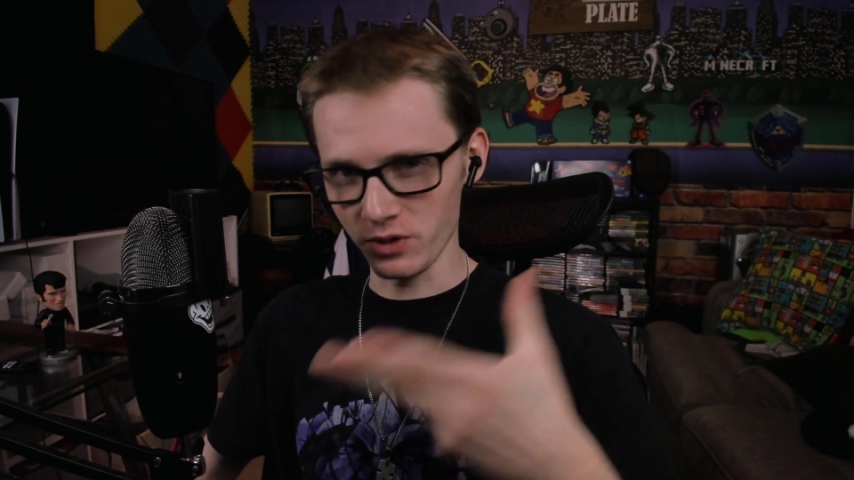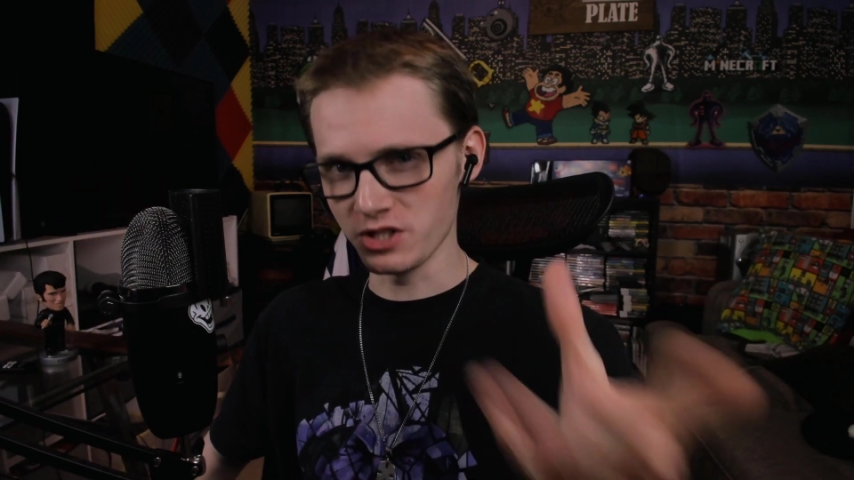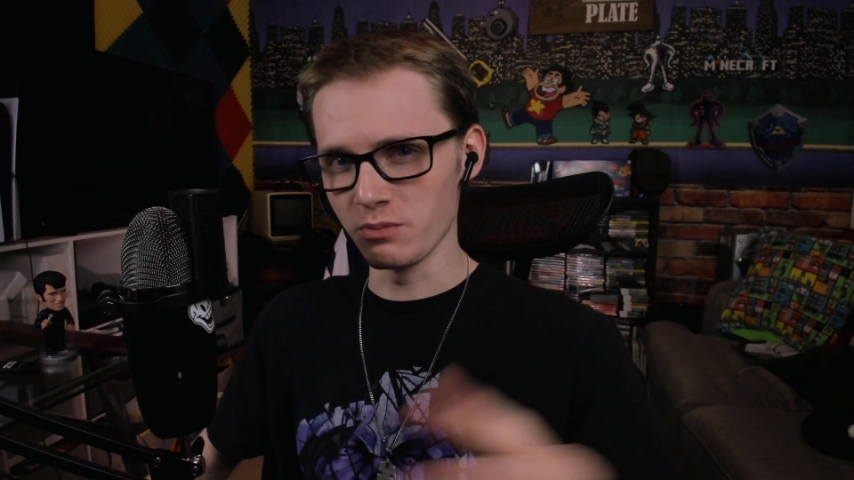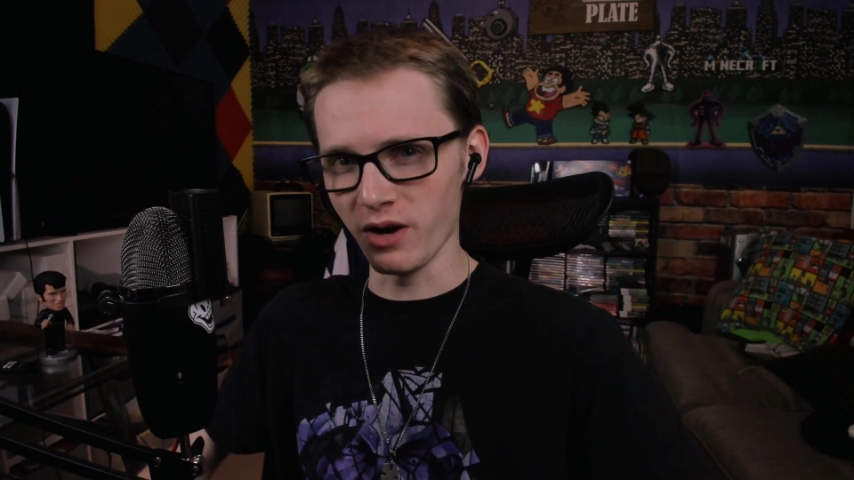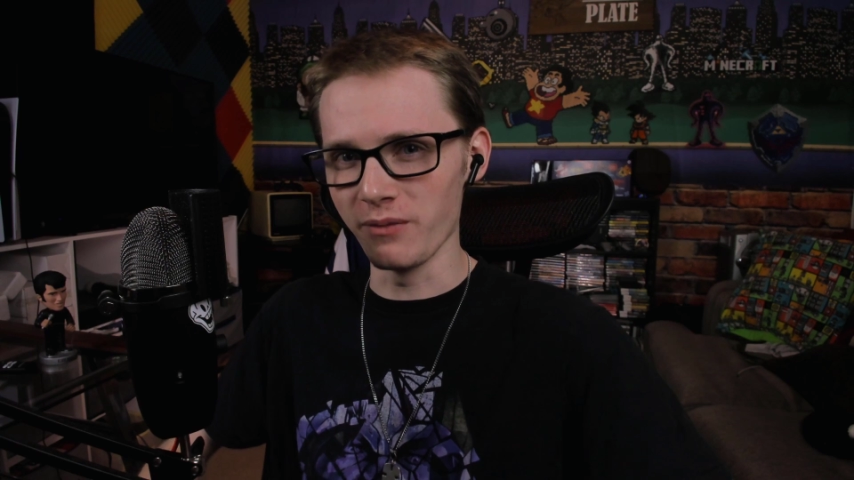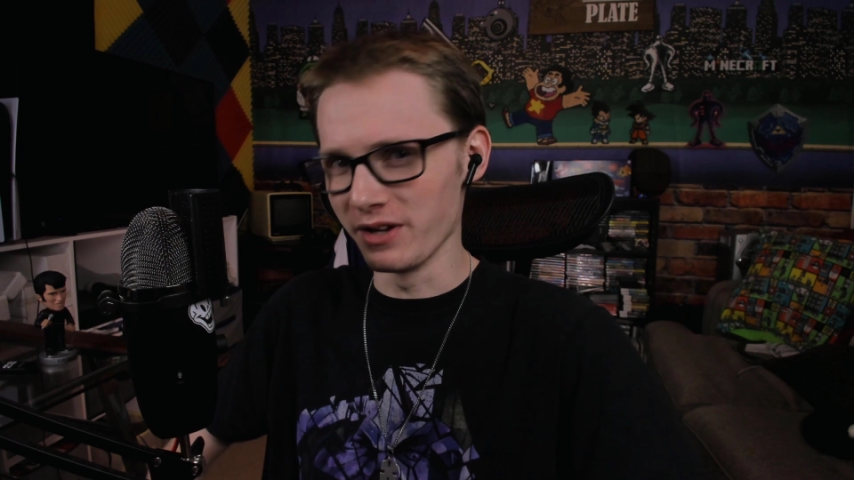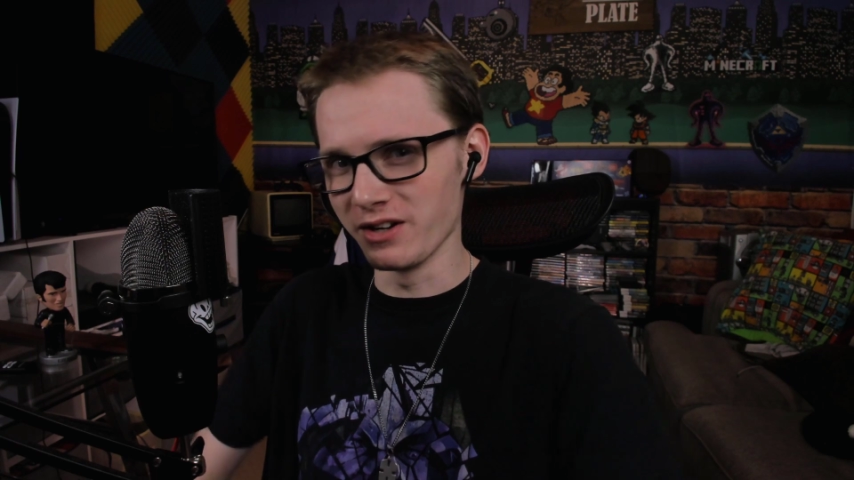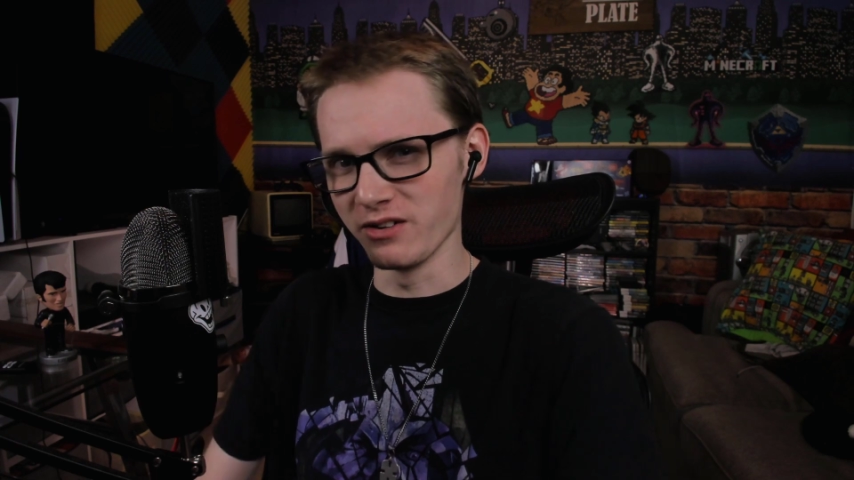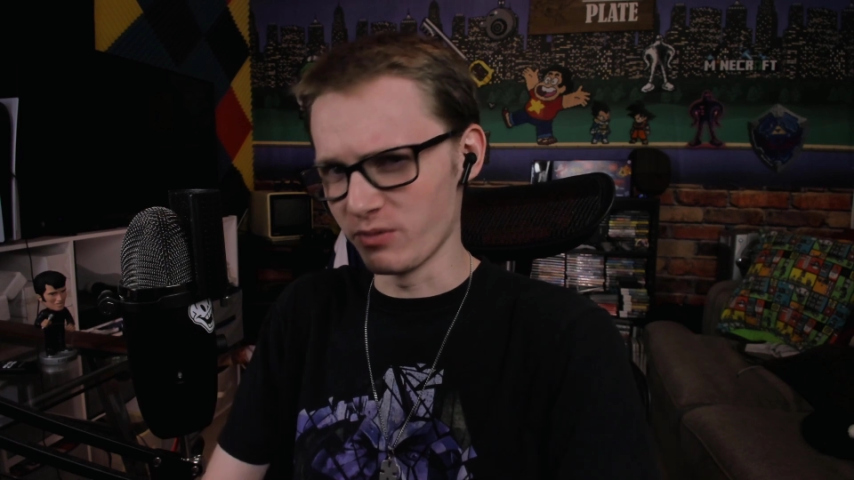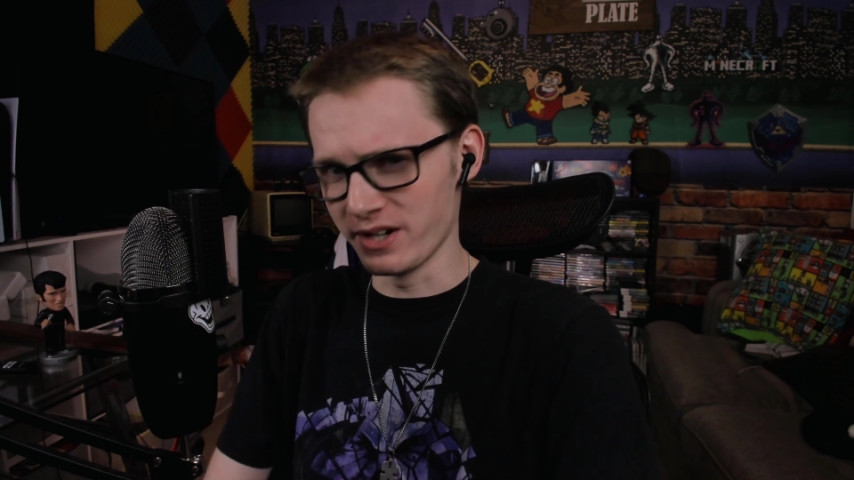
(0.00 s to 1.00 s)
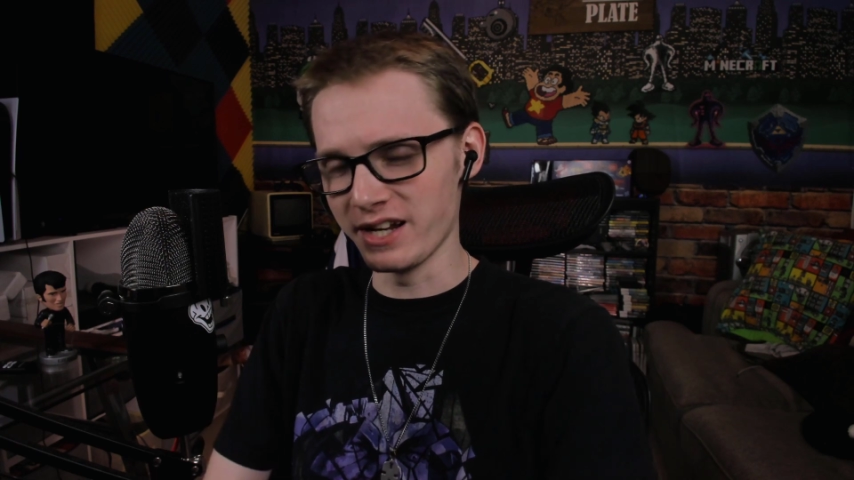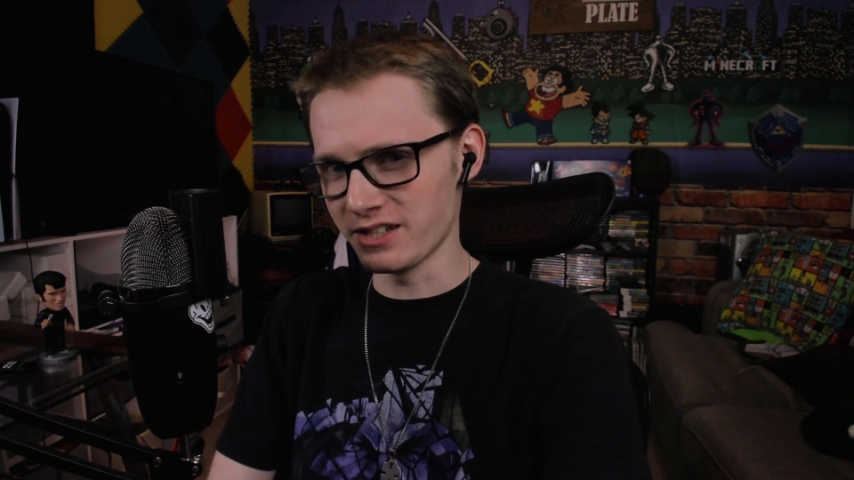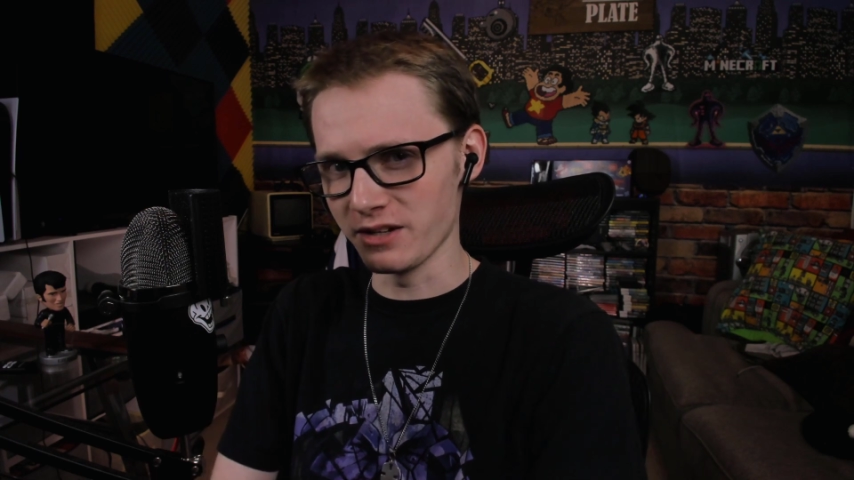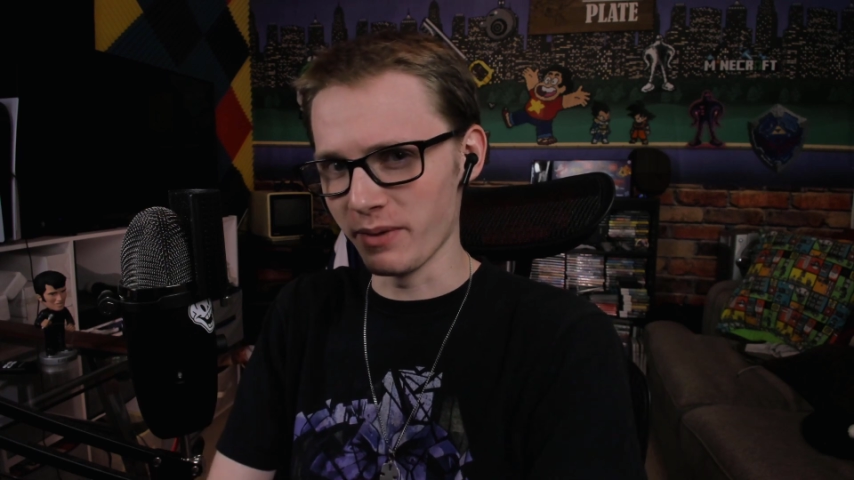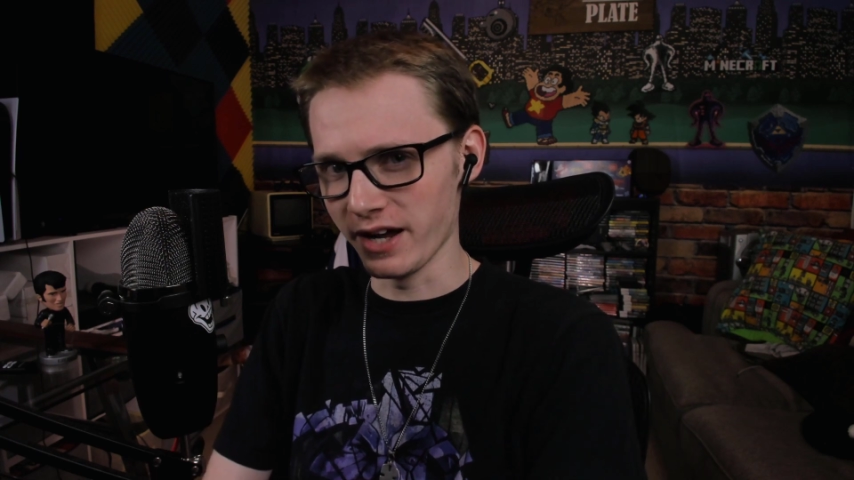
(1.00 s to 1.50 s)
which you probably could have
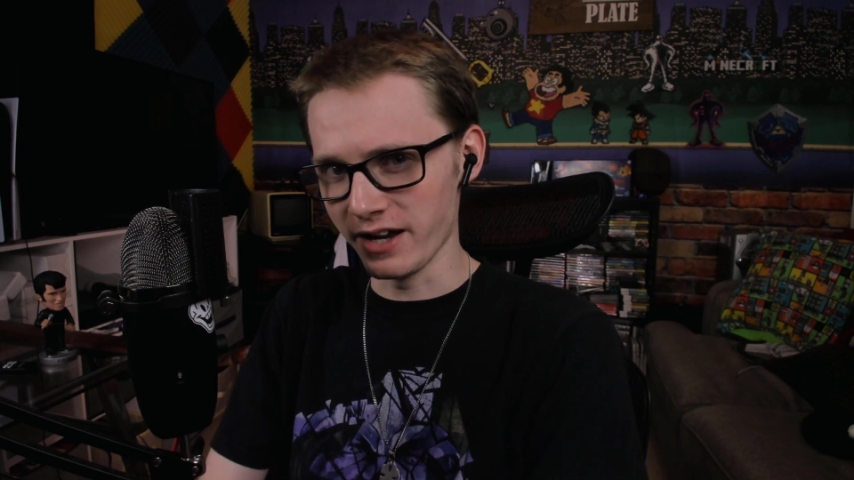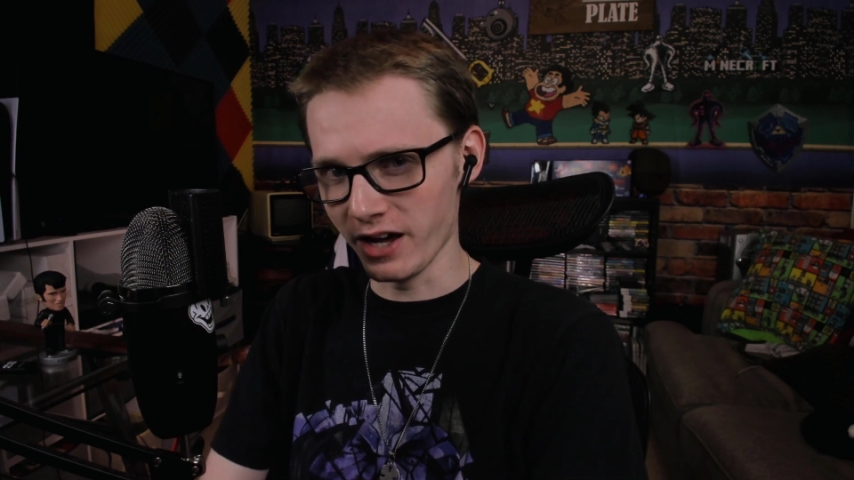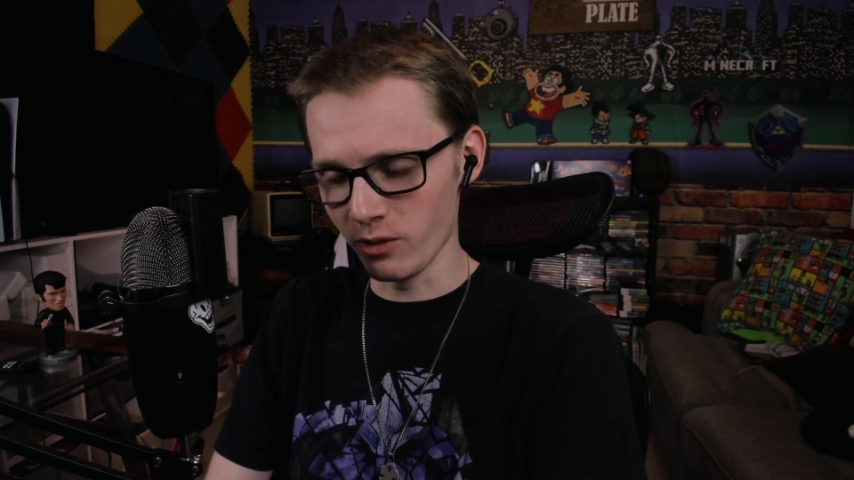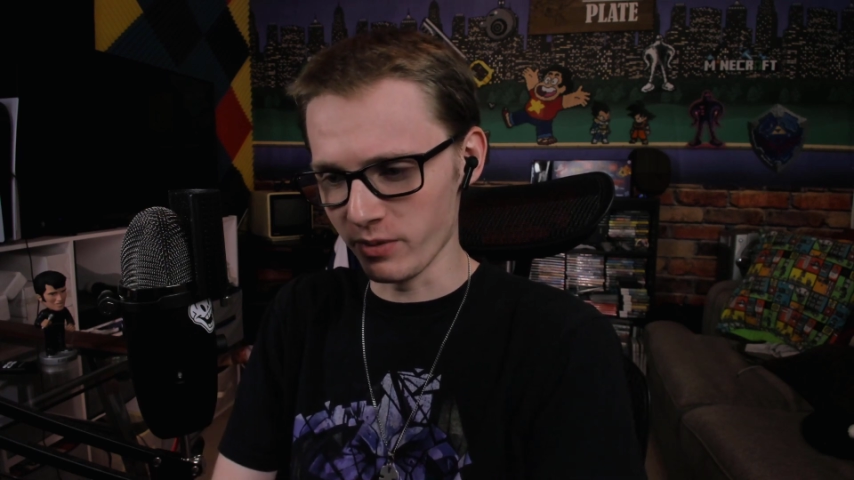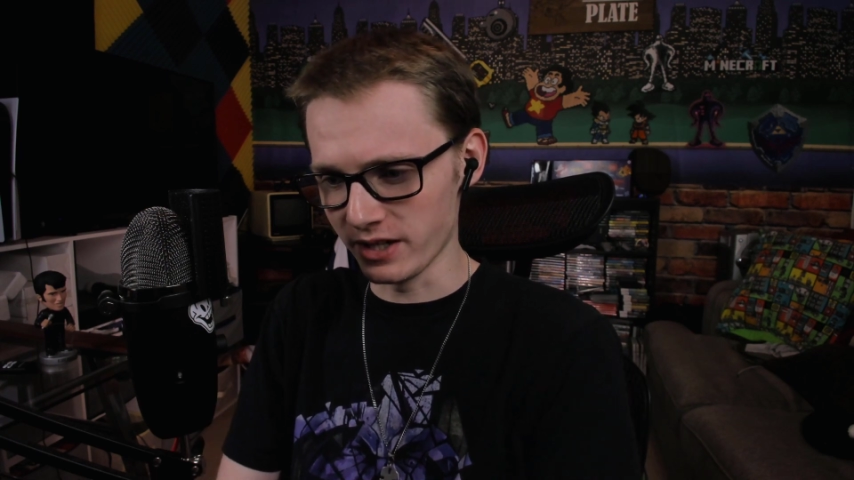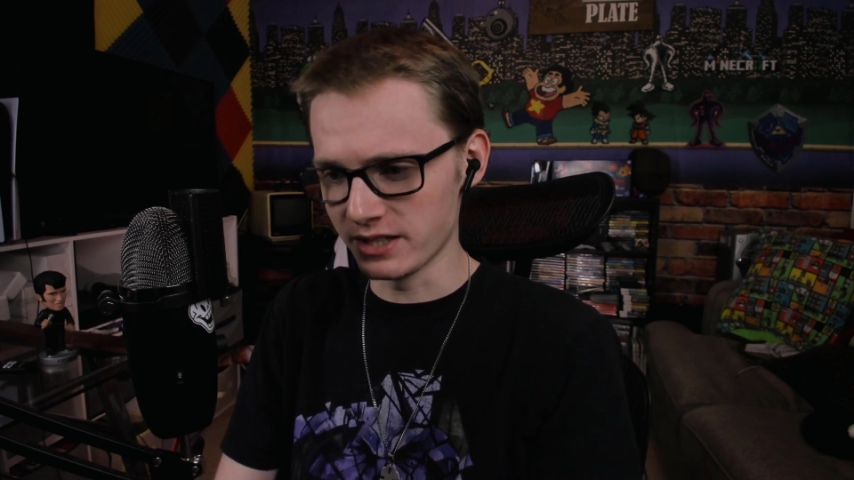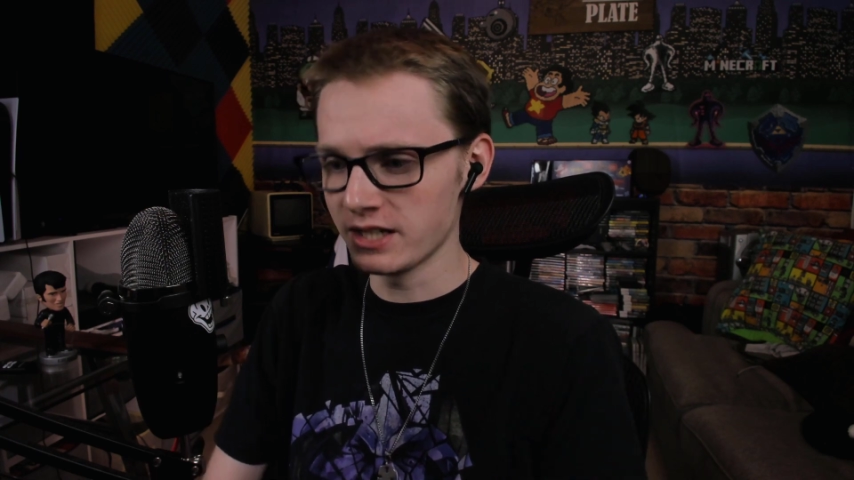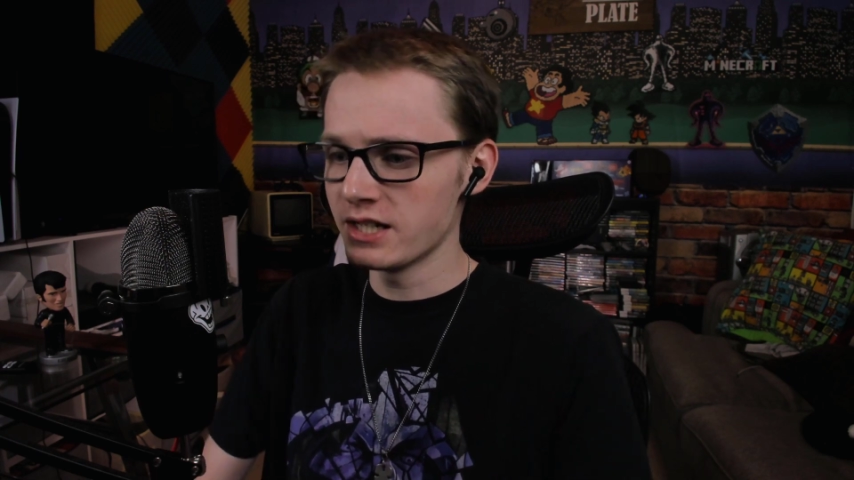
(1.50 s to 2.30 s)
predicted by now, but